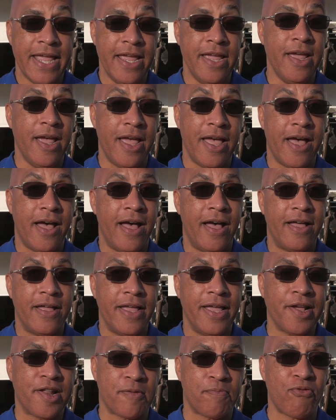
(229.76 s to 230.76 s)
He
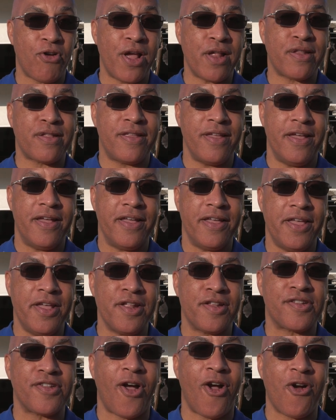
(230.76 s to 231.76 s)
expressed
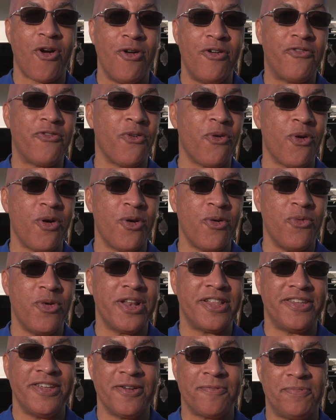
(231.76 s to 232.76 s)
his sorrow for
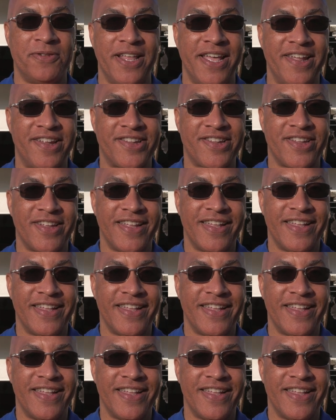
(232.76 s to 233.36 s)
what took place.